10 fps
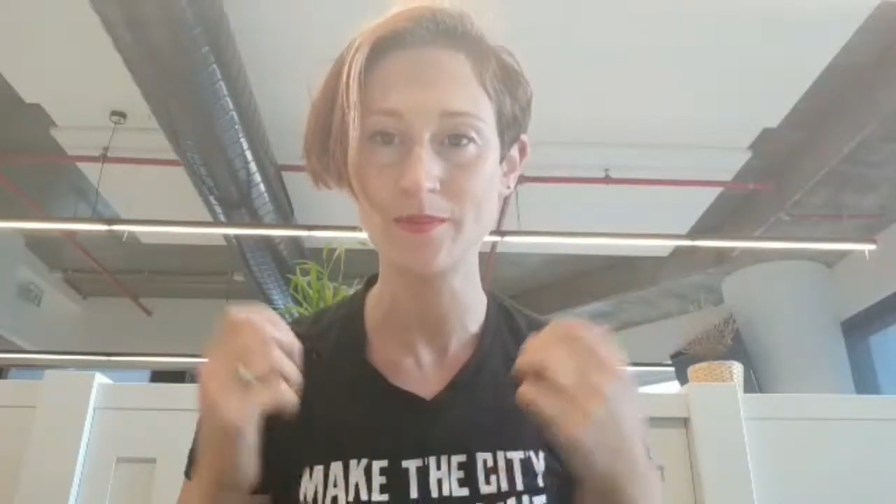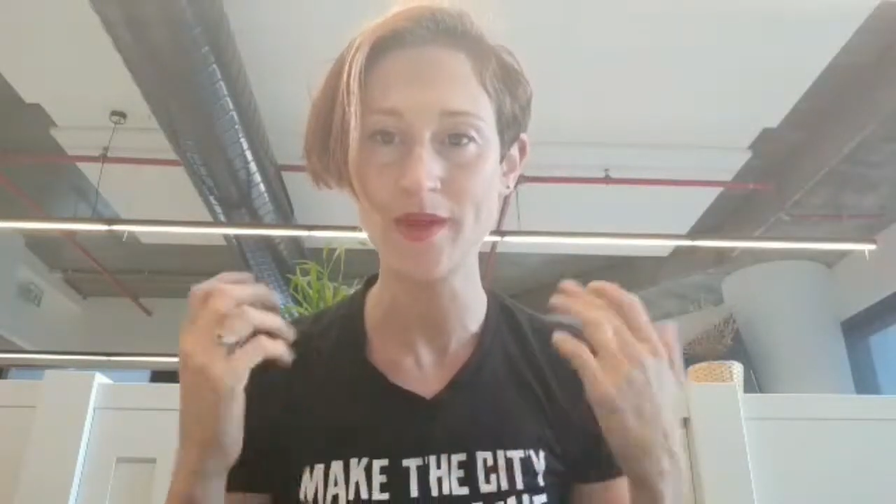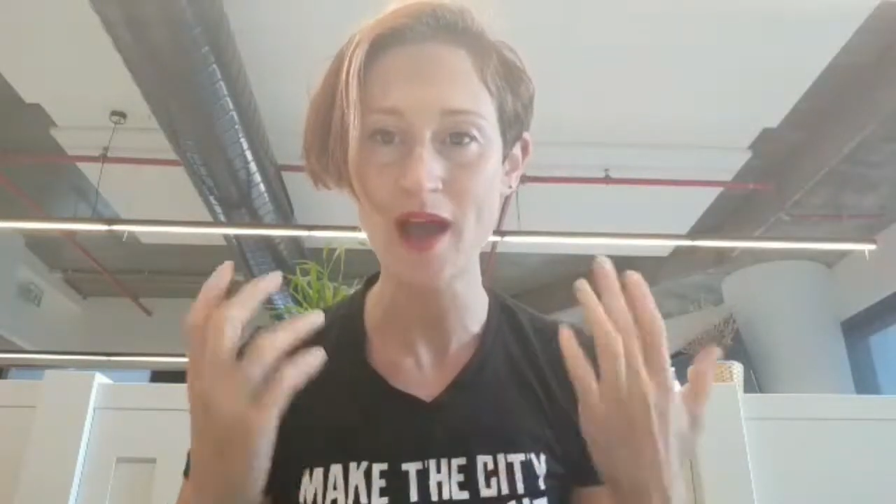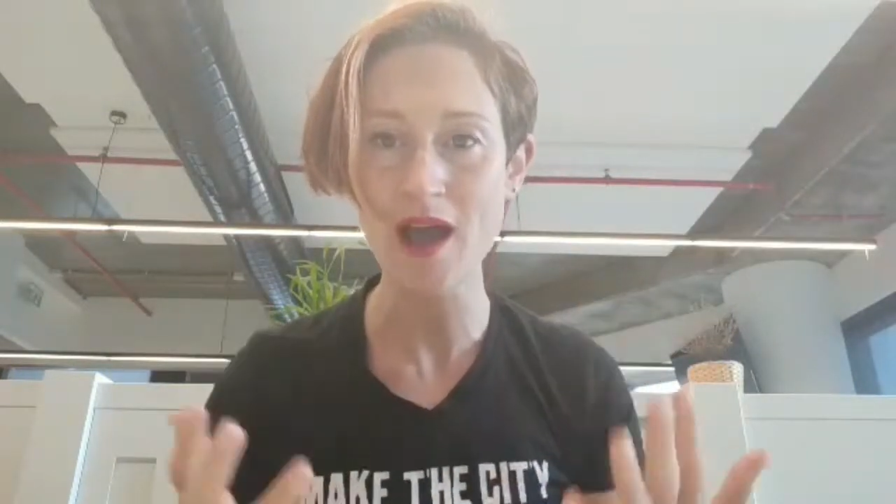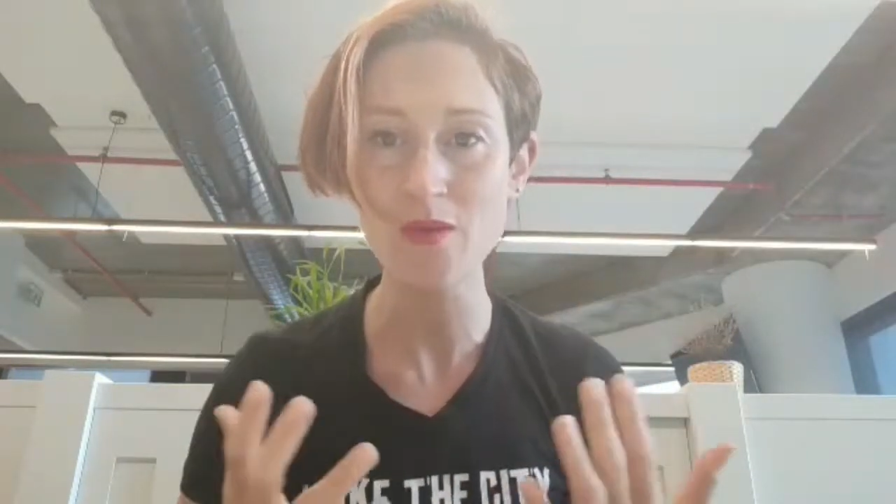
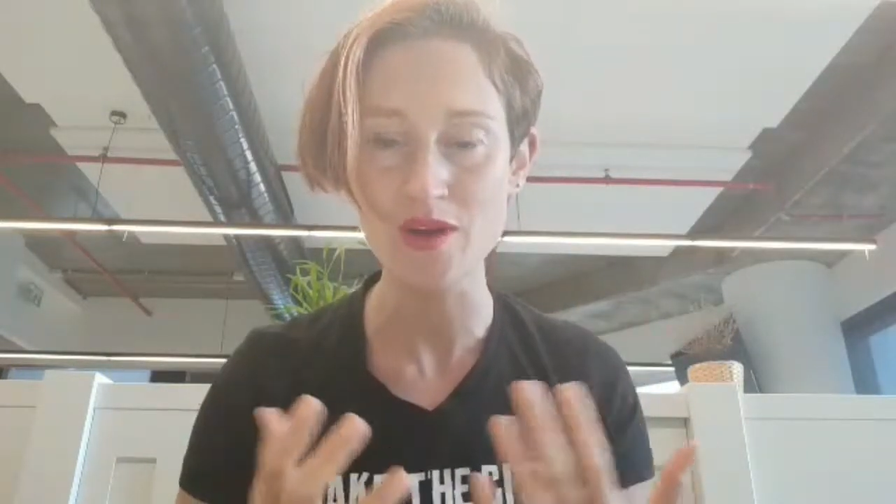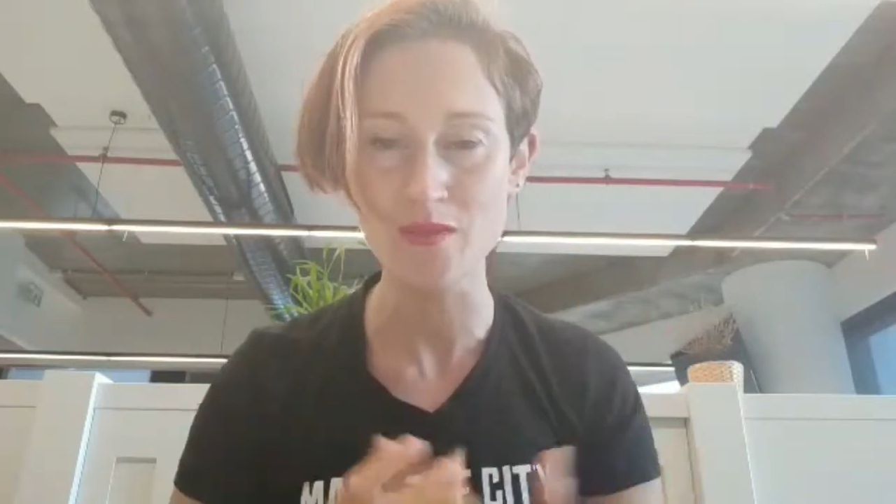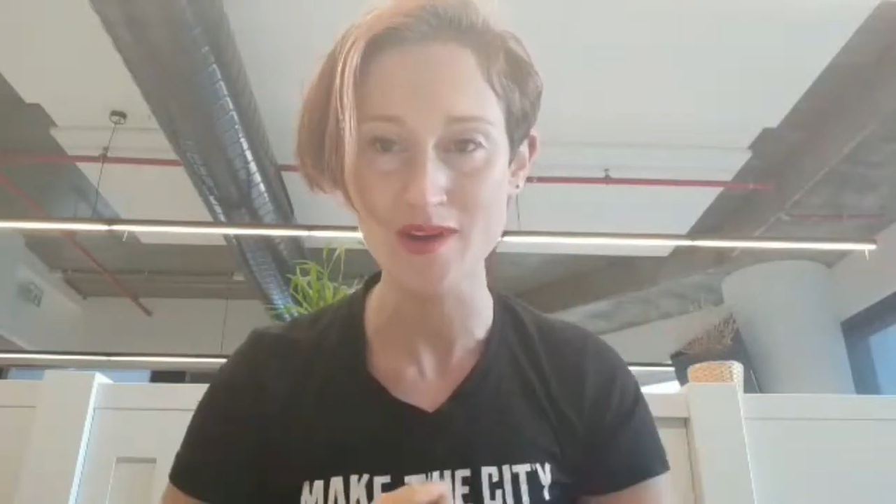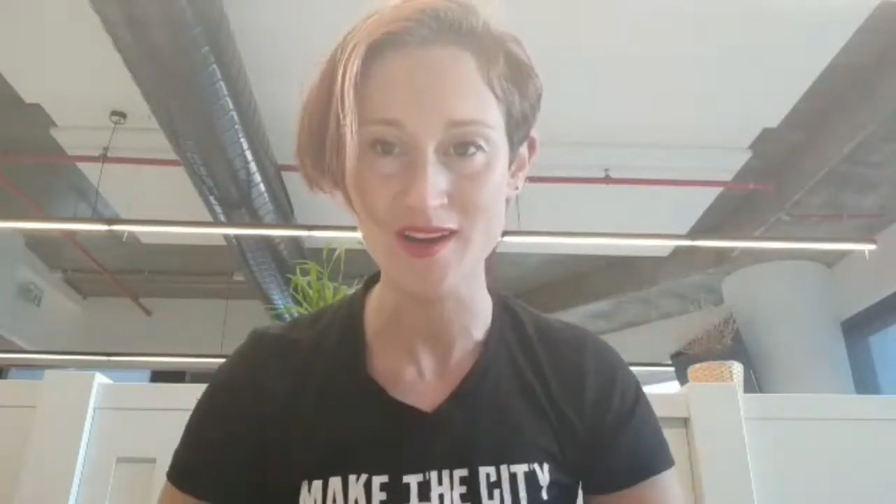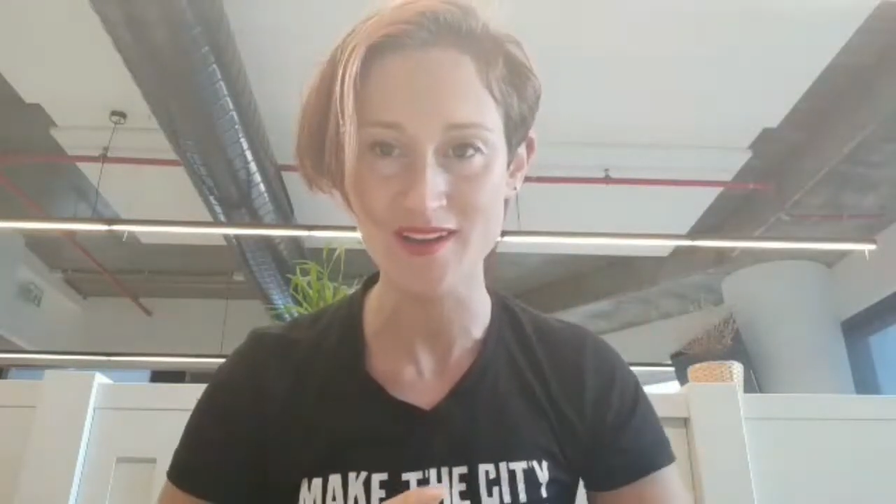power
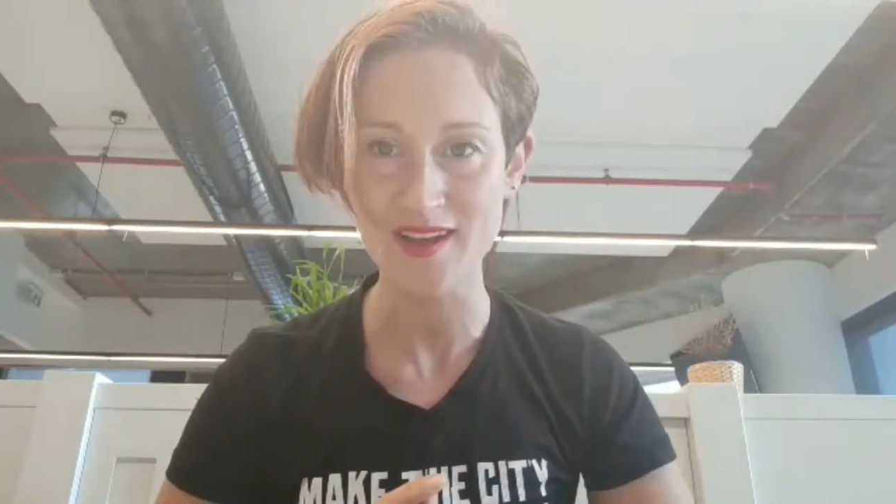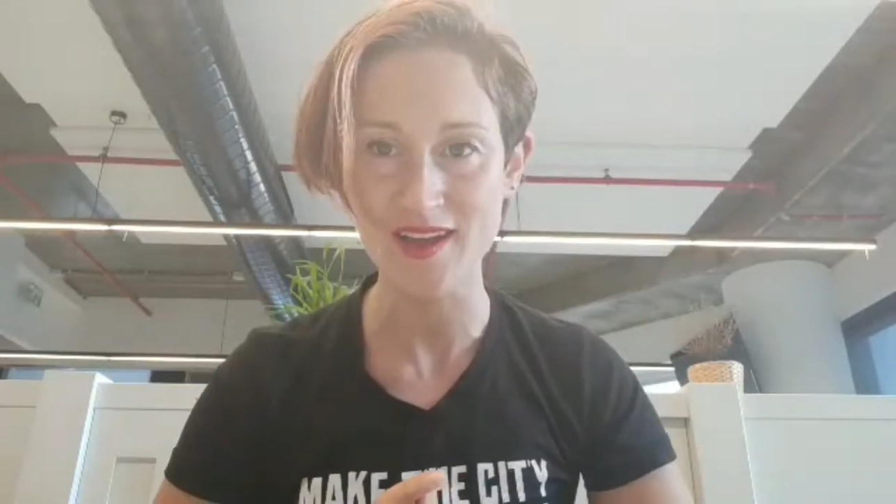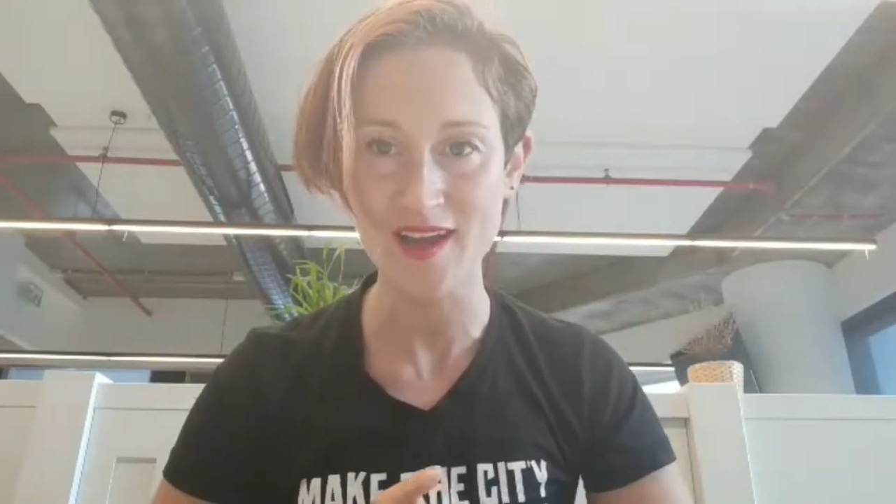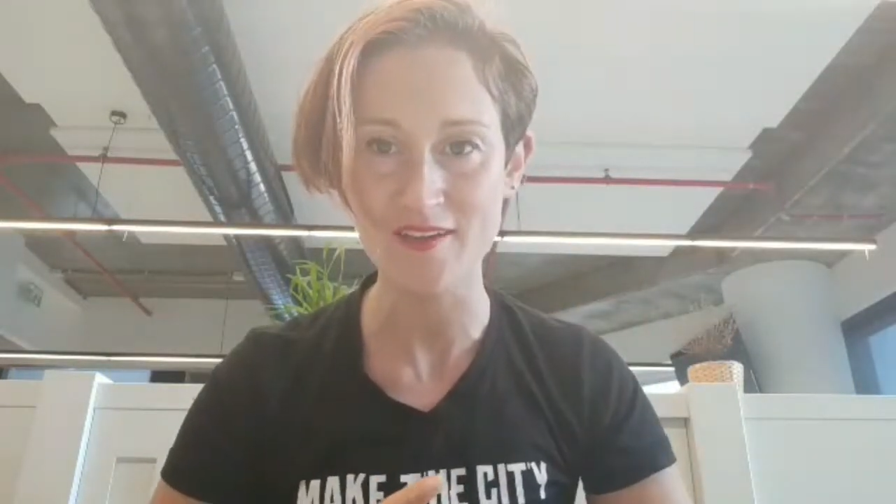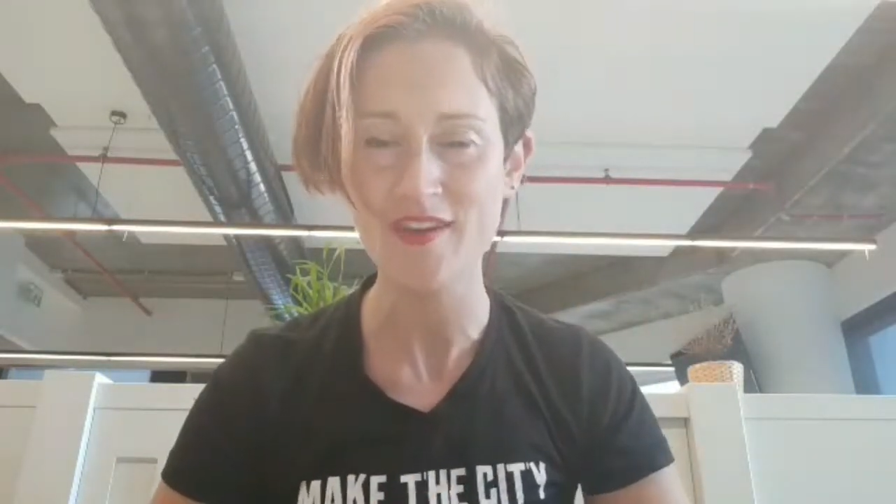we're going to
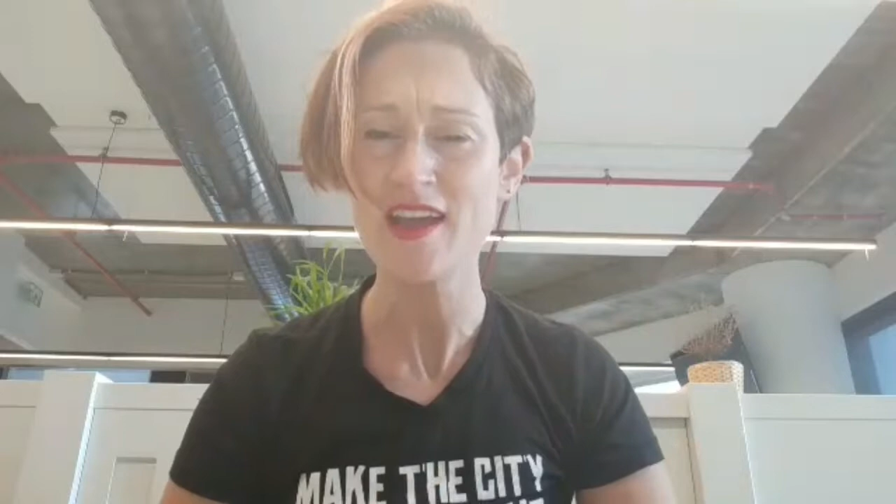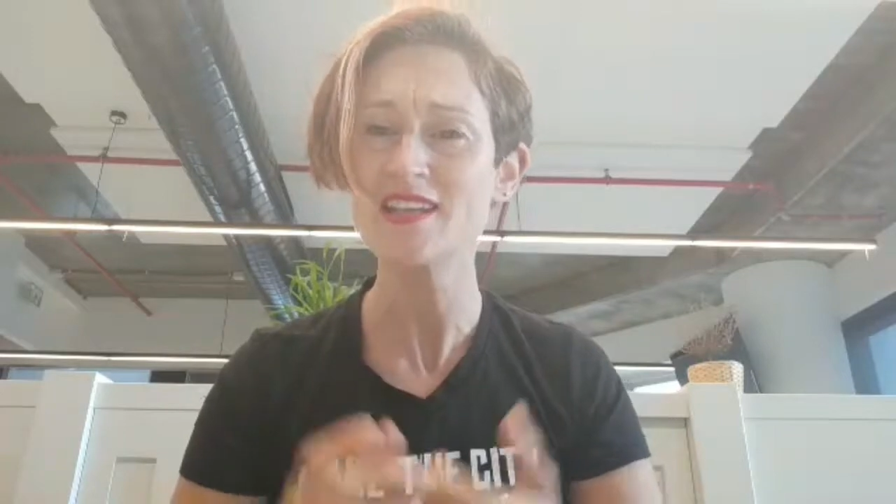have?